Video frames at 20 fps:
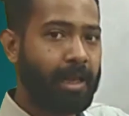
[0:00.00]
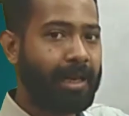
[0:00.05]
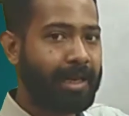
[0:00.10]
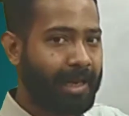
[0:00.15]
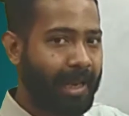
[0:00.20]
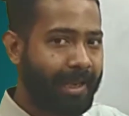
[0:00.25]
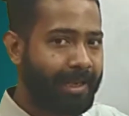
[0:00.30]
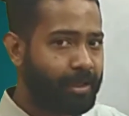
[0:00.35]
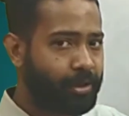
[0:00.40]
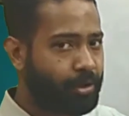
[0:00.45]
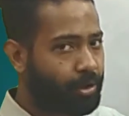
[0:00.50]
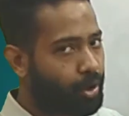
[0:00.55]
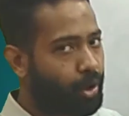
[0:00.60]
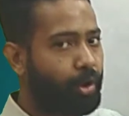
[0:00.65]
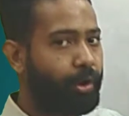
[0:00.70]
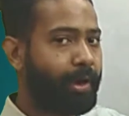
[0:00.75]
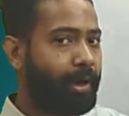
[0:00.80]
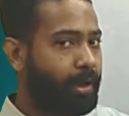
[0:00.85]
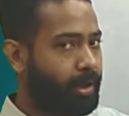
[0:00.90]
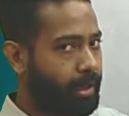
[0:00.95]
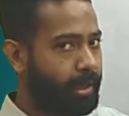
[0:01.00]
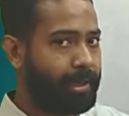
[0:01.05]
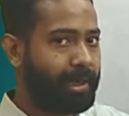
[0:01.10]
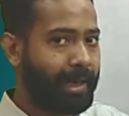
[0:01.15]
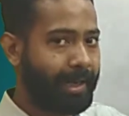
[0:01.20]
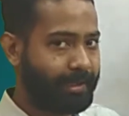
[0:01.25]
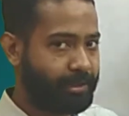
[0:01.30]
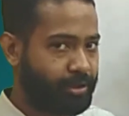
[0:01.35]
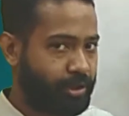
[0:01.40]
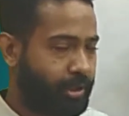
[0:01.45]
like or
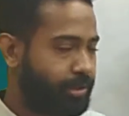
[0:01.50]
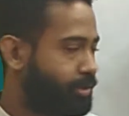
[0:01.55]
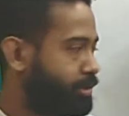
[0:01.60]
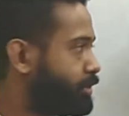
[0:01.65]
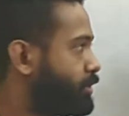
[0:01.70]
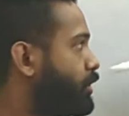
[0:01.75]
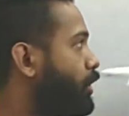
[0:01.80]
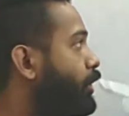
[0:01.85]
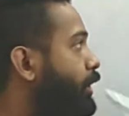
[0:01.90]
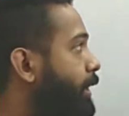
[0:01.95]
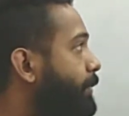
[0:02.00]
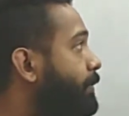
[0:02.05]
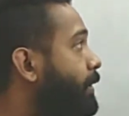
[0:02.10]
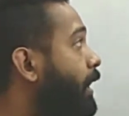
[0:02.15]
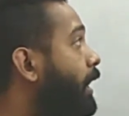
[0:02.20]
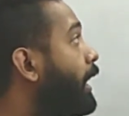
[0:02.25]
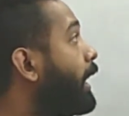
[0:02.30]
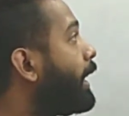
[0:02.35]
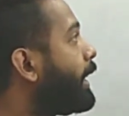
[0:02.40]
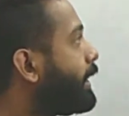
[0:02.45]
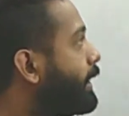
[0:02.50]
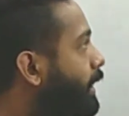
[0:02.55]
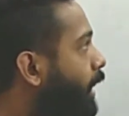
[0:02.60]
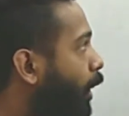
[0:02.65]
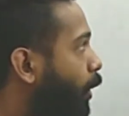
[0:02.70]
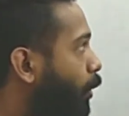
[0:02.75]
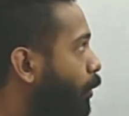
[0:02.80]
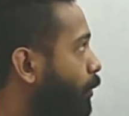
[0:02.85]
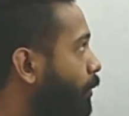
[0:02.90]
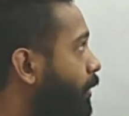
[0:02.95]
unlike charges. Okay,
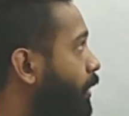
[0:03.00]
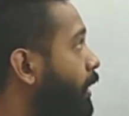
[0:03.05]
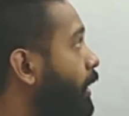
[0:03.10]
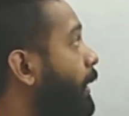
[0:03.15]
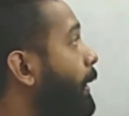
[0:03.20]
now,